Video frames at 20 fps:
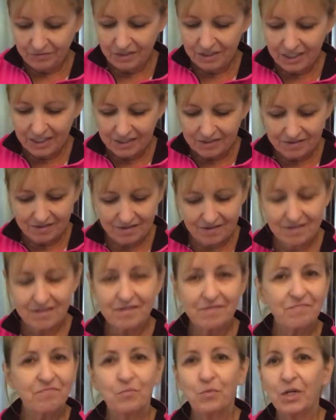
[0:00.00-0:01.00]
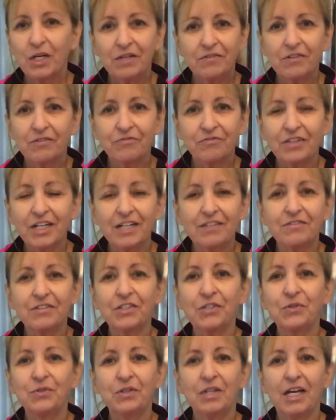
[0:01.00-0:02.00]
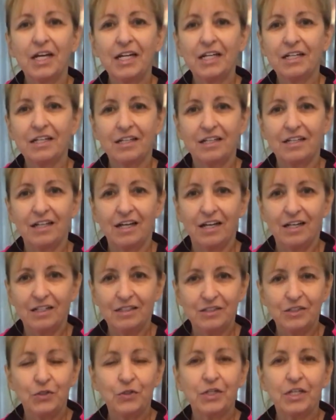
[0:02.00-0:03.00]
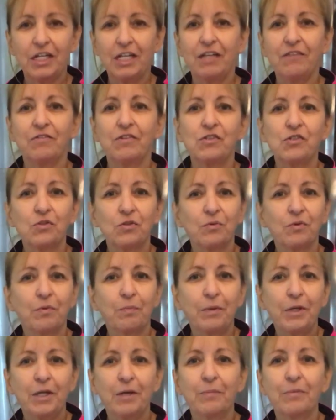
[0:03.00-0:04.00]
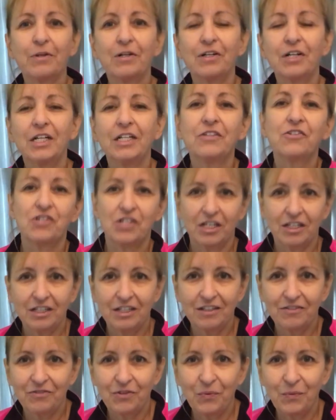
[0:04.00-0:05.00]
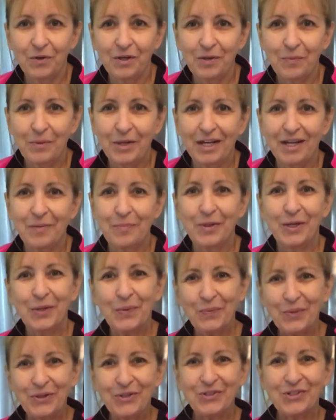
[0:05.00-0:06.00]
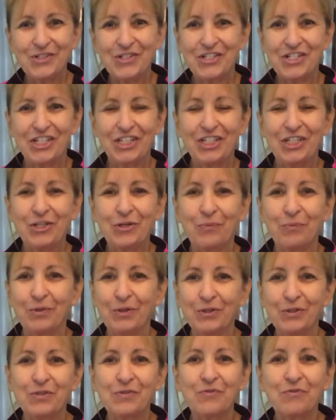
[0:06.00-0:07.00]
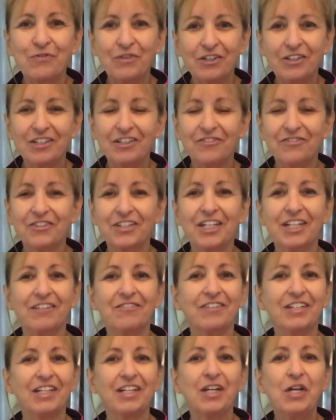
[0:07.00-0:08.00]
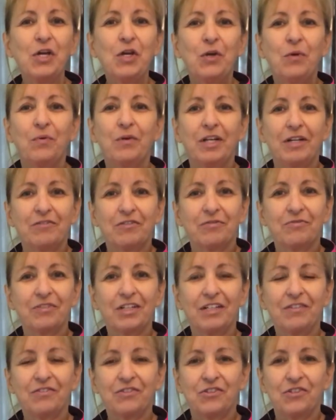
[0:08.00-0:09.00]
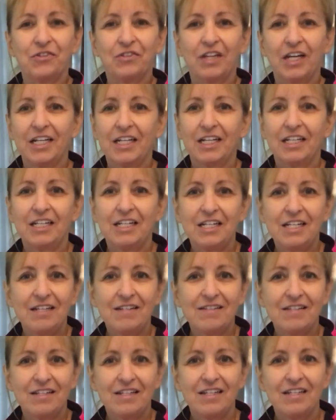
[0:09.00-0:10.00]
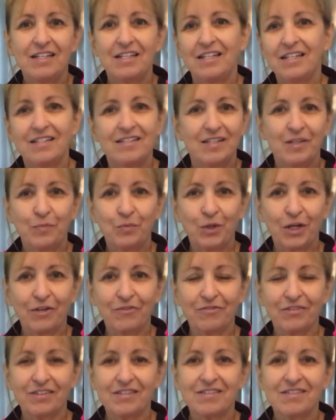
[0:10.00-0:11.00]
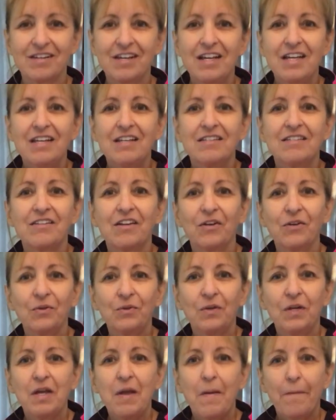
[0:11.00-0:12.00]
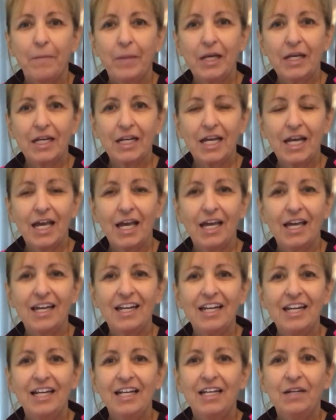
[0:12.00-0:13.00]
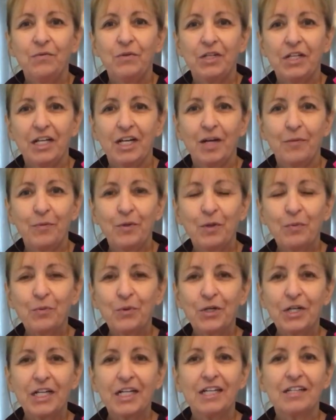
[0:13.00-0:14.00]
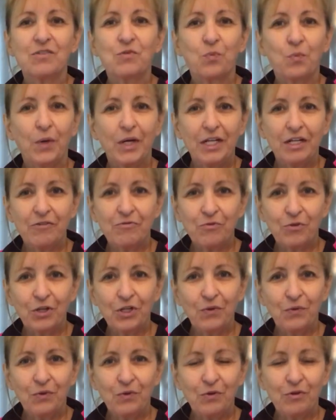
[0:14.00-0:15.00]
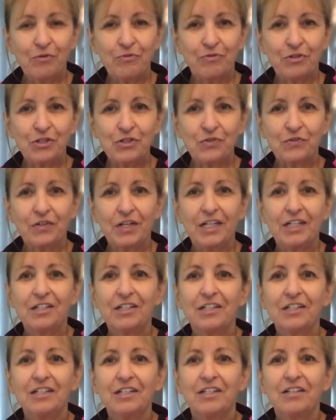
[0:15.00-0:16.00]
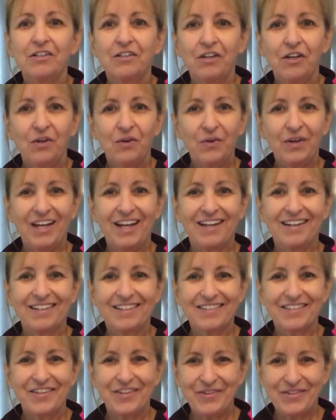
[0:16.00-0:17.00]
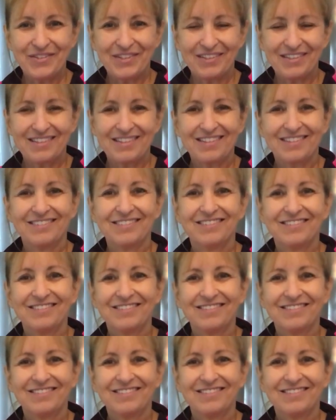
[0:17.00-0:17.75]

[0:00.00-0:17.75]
Nuts, whatever flavor you like. You can even do it with peanut butter and jelly if you want to make a peanut butter and jelly oatmeal. It's very forgiving, whatever flavors you like, an easy, easy breakfast. So make it ahead. When you get up in the morning, it's waiting for you in the refrigerator. No excuses.